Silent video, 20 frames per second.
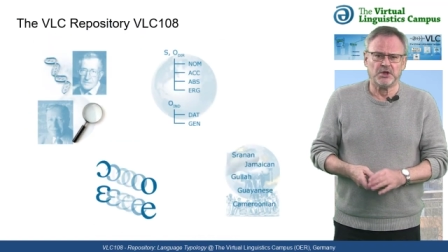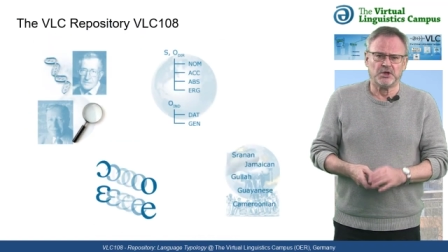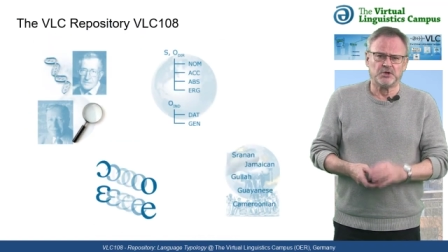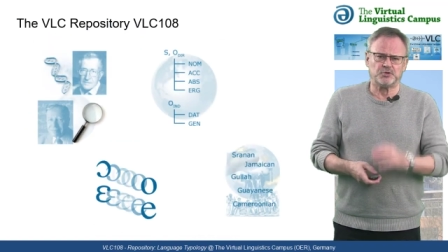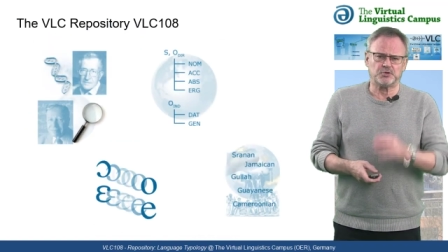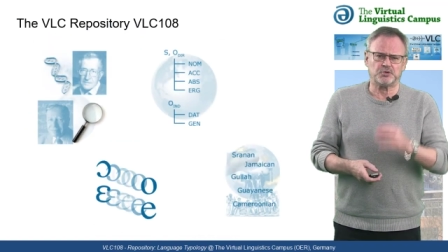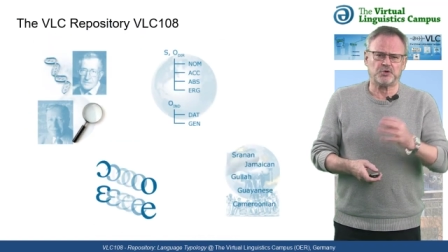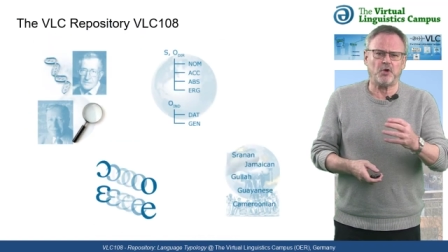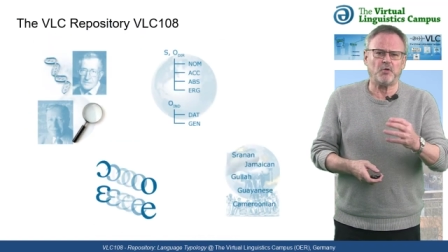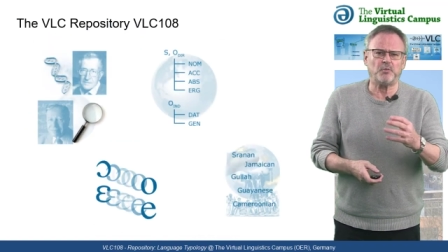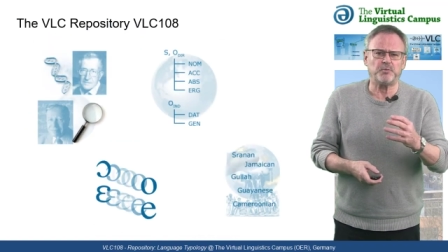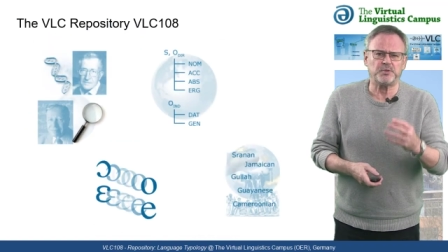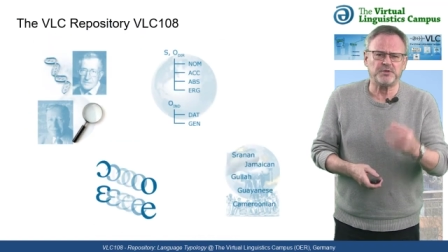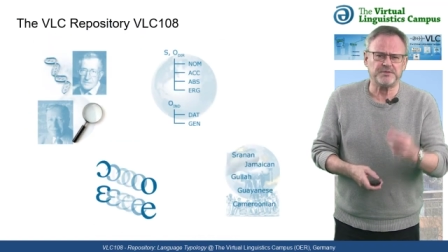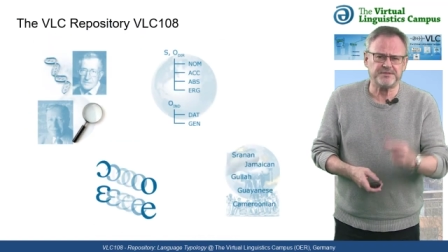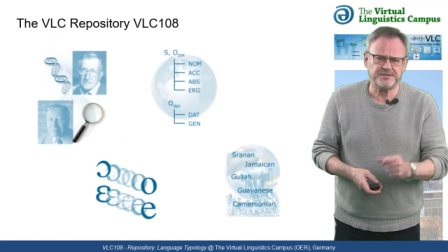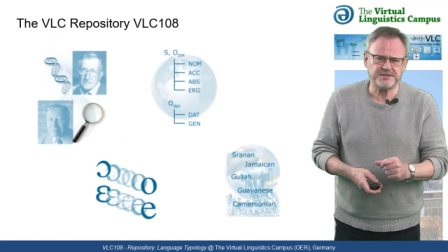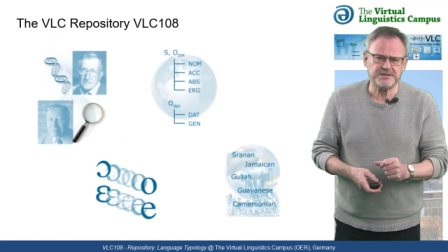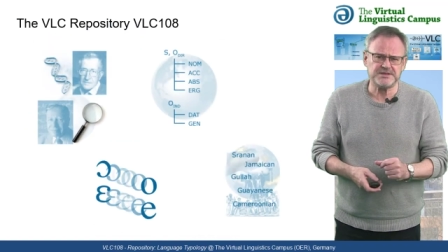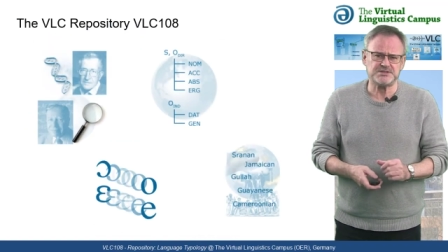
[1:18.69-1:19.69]
To cope
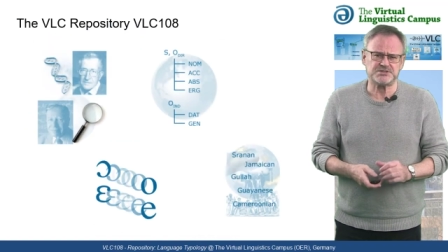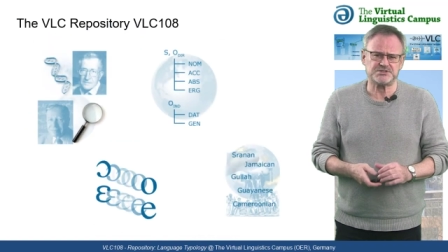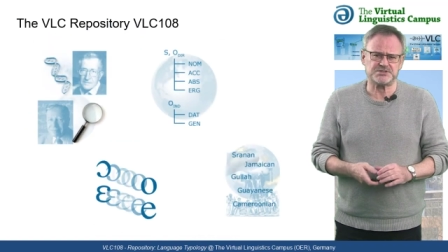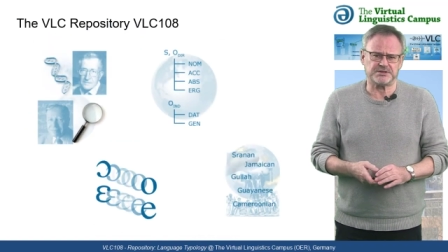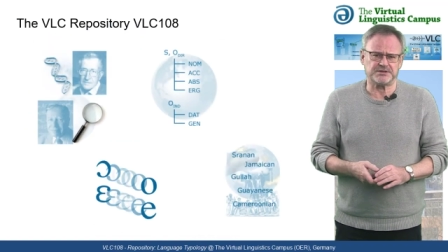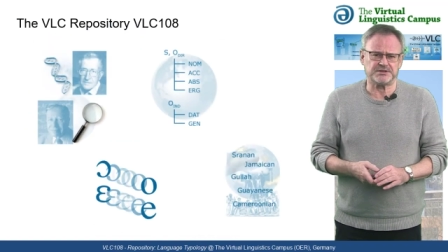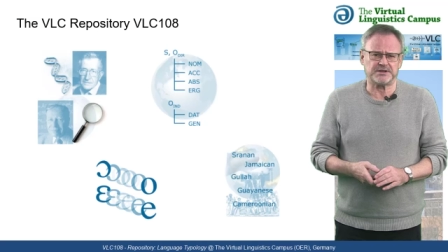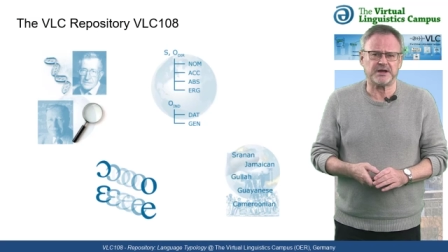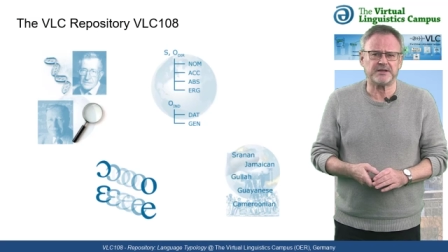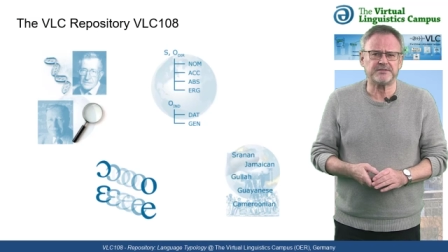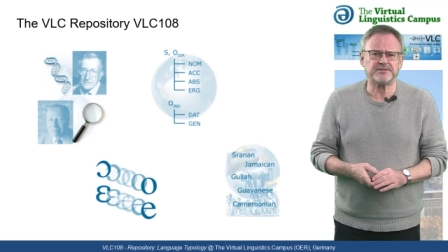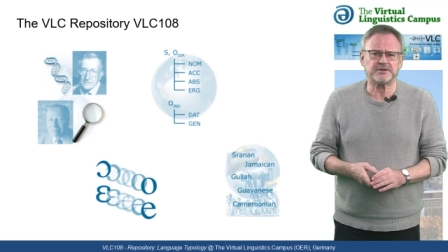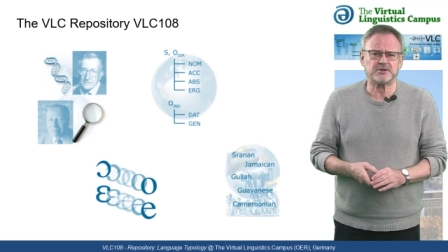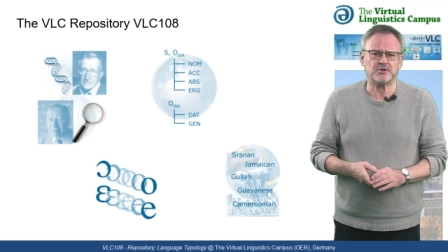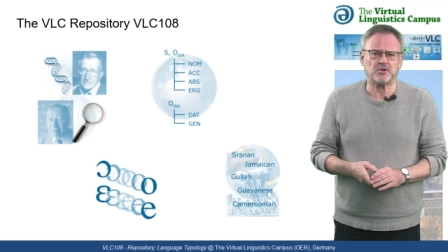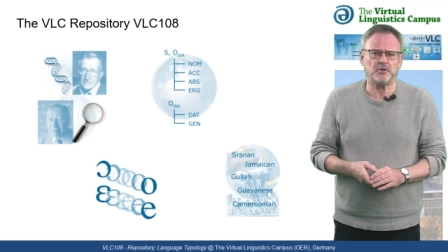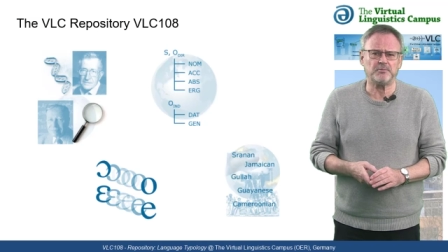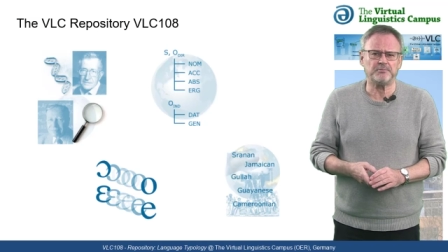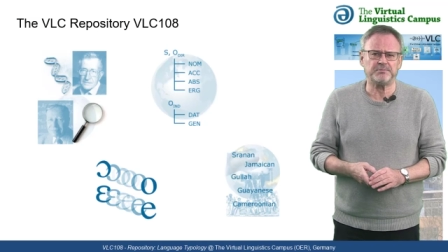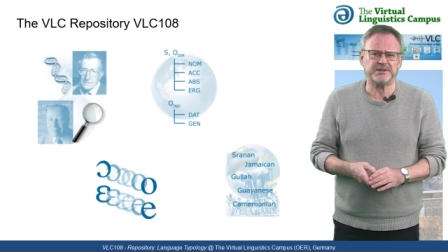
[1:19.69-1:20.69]
with these and other
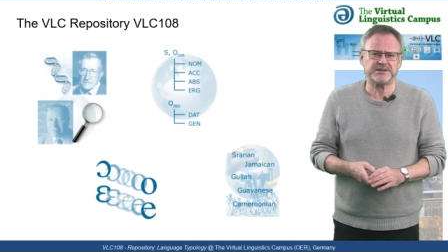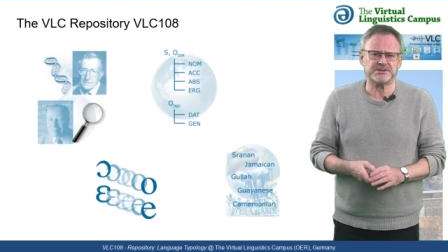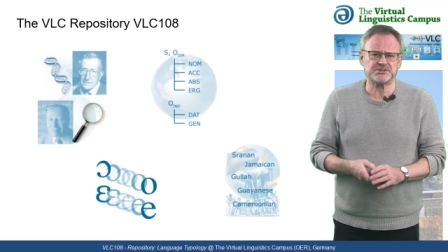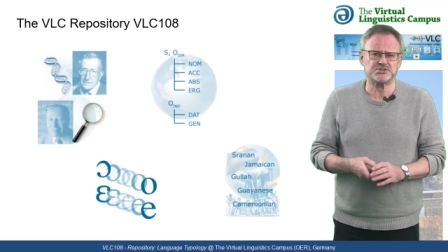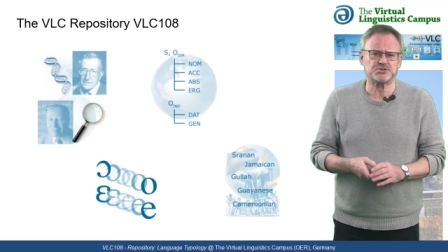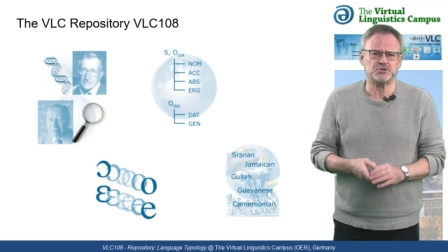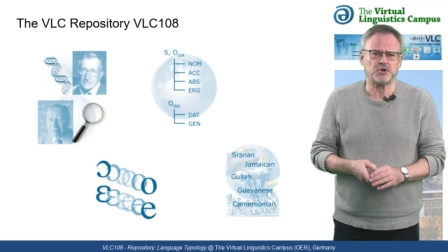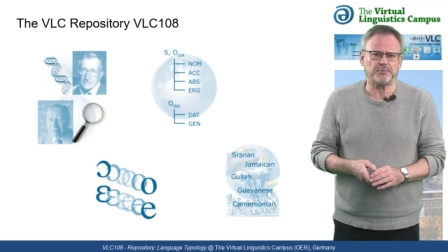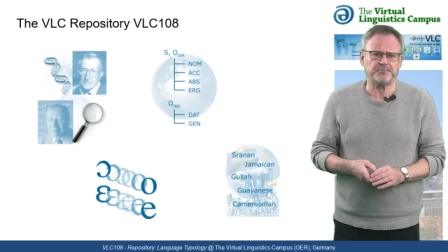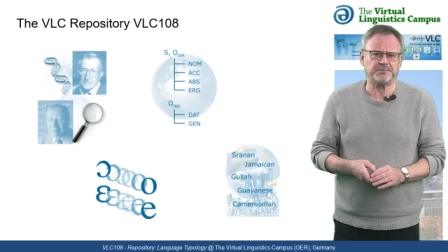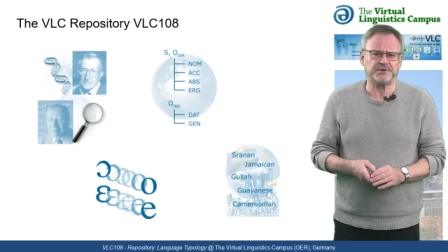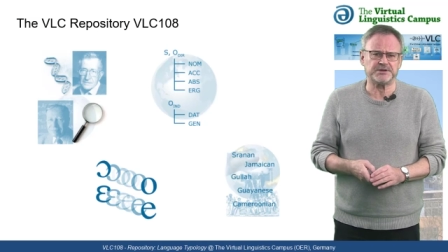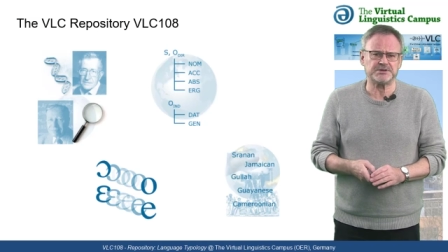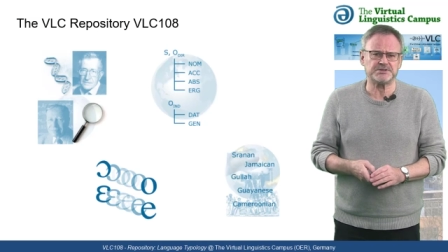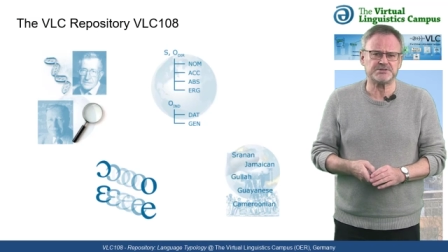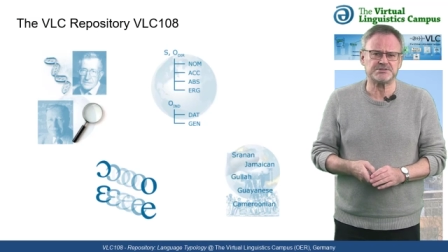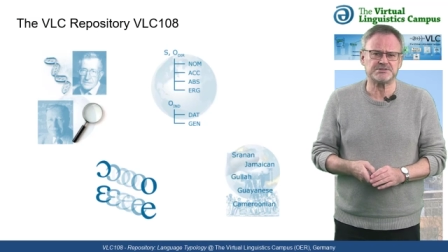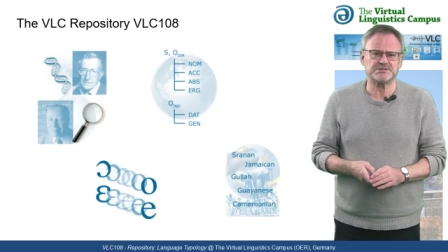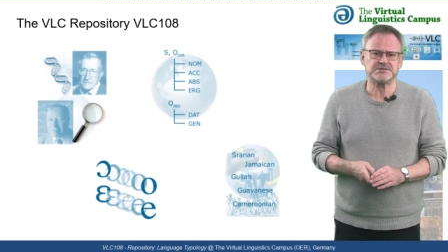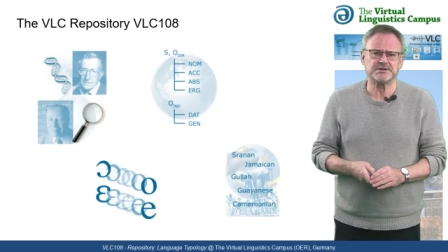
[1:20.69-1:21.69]
complex
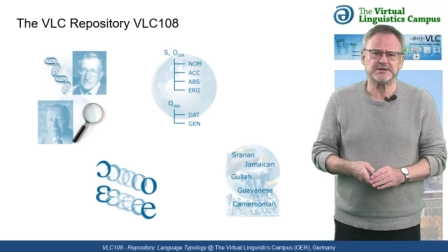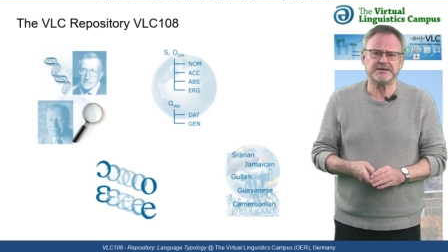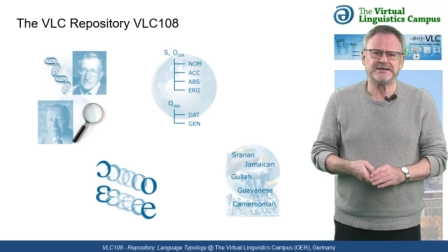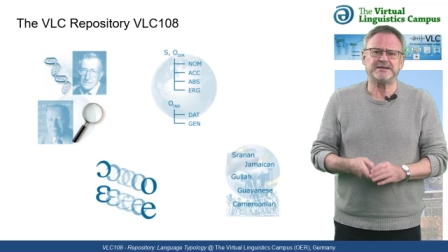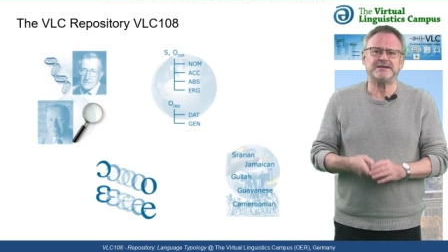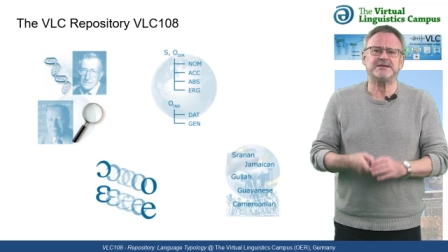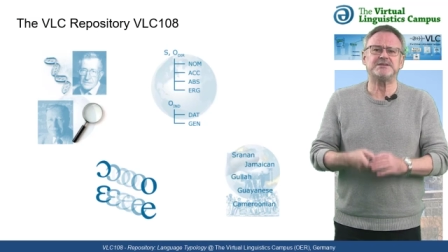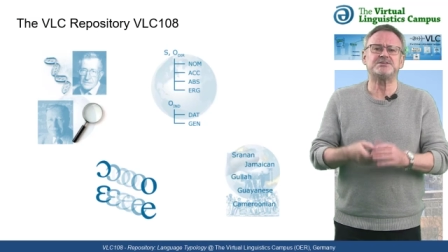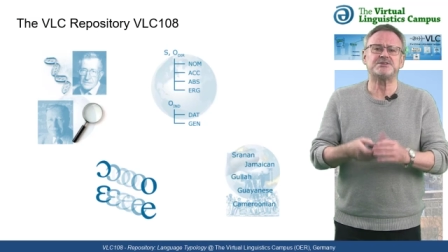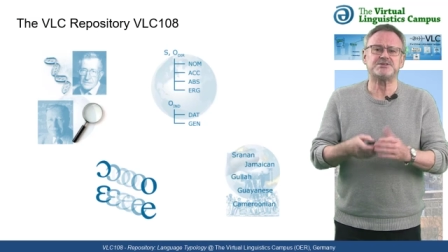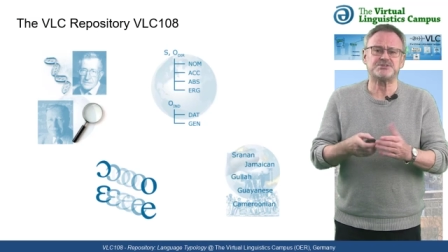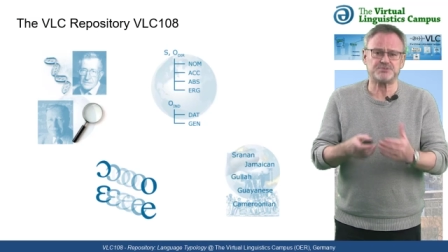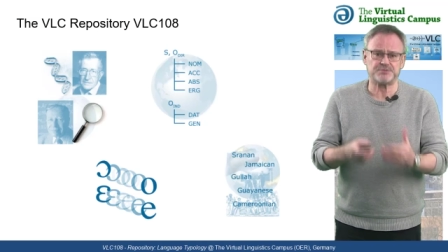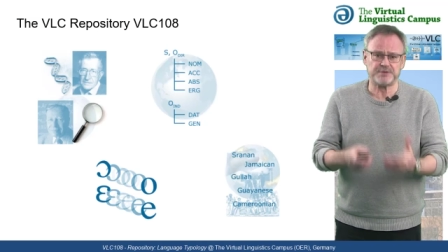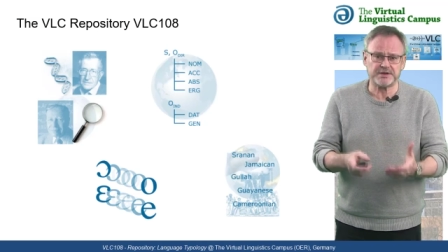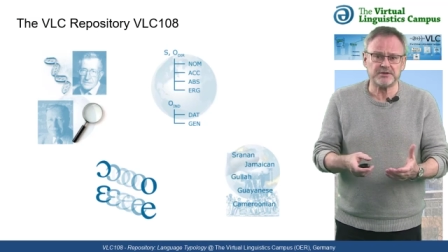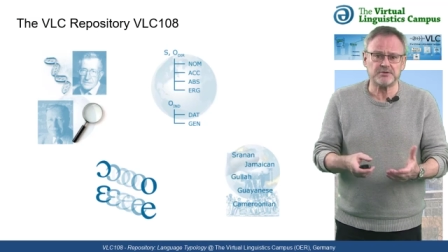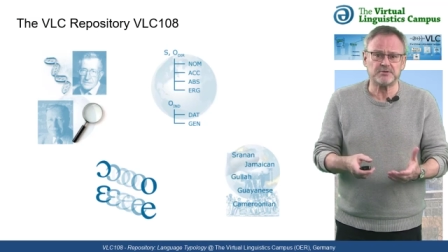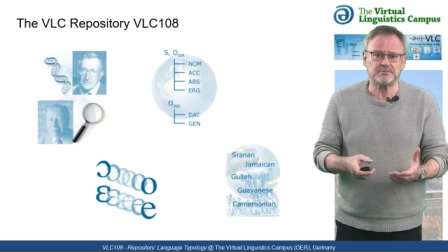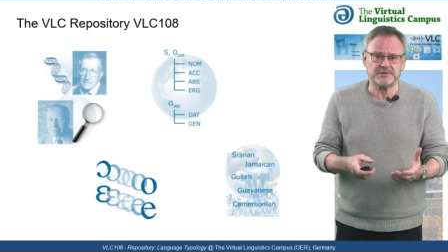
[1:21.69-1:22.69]
topics, it is
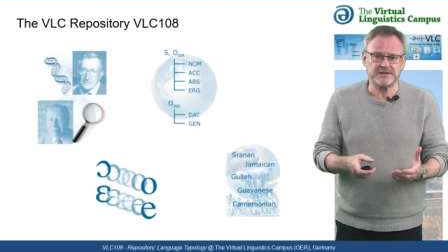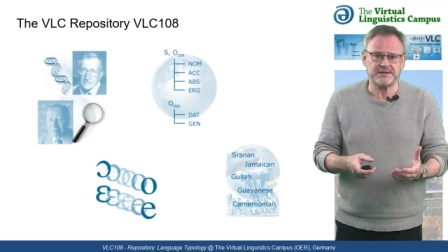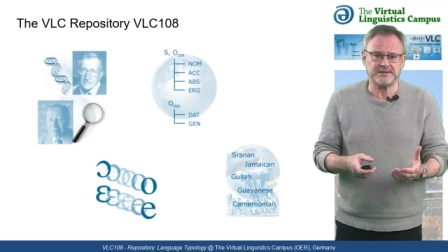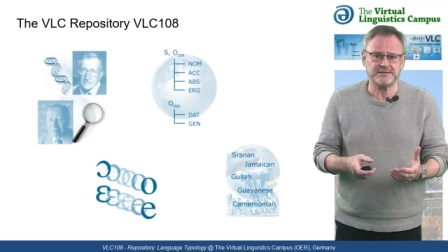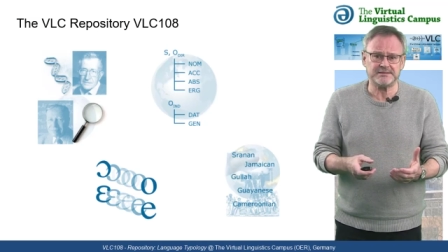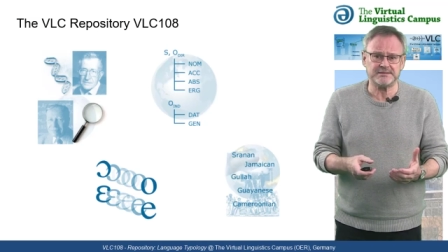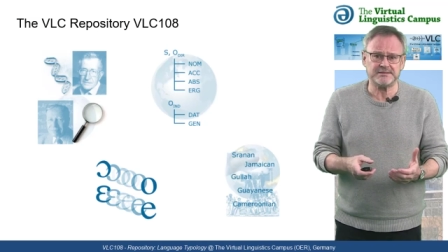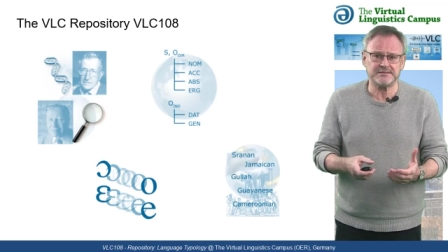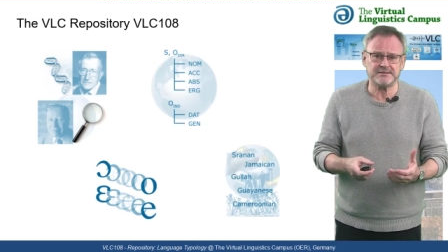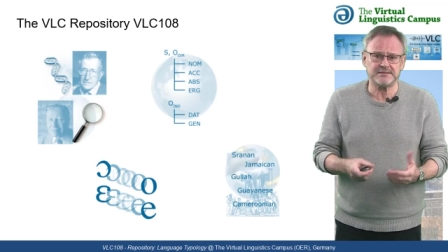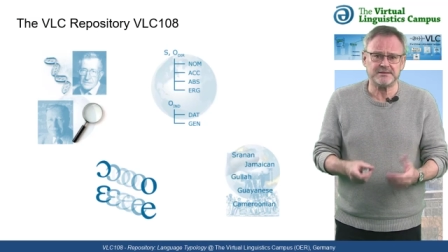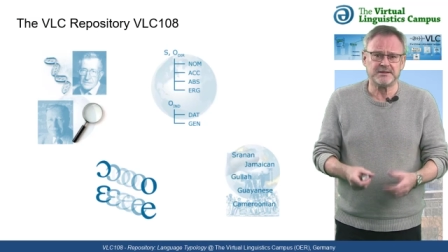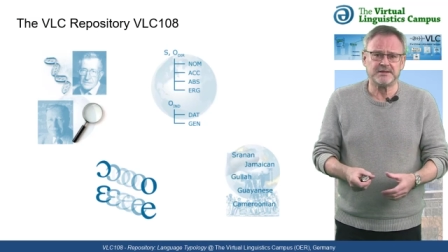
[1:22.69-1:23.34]
recommended